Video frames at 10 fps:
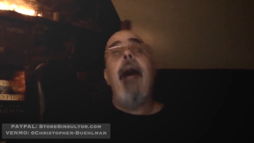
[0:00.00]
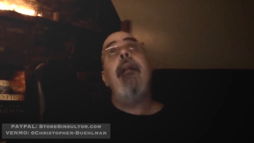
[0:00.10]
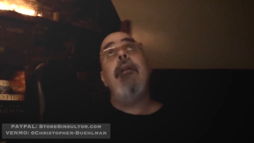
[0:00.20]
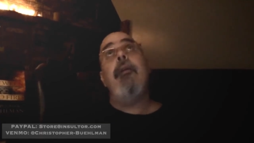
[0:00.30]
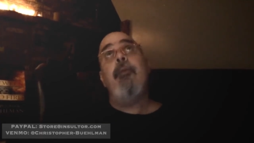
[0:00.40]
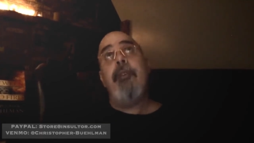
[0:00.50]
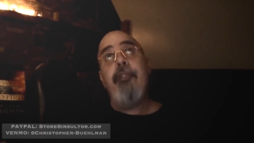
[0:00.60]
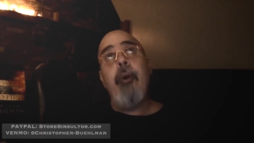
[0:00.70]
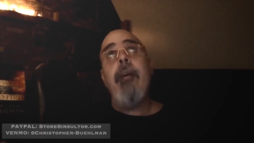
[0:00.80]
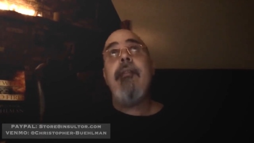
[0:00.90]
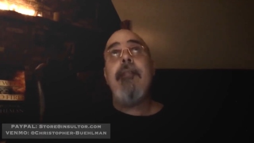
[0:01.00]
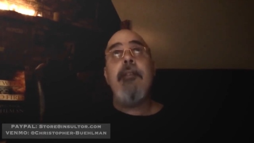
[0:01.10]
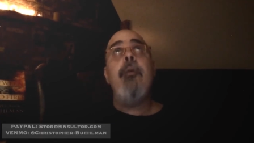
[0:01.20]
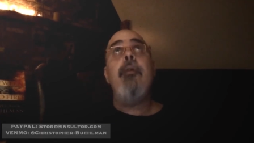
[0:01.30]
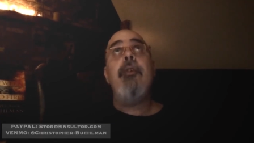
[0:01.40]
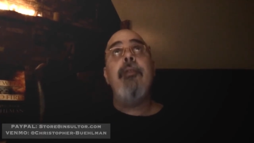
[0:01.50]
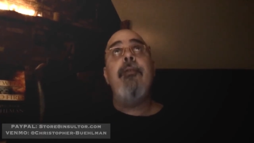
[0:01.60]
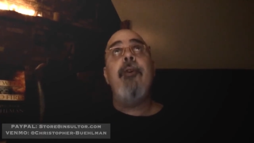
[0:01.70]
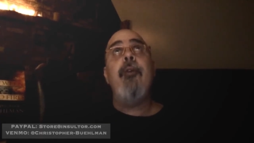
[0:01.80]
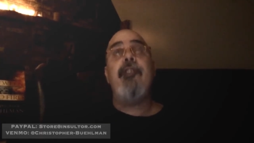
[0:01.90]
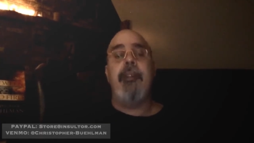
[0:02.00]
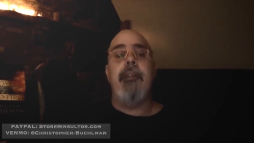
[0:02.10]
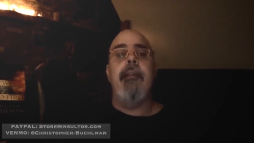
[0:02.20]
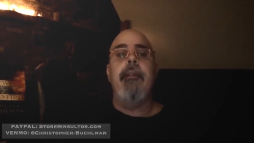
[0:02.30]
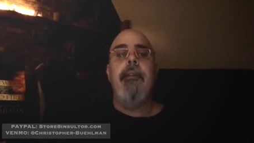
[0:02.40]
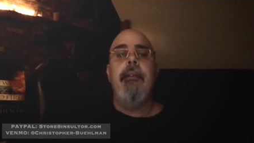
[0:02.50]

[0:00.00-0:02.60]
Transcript: and rejoice in your good fortune.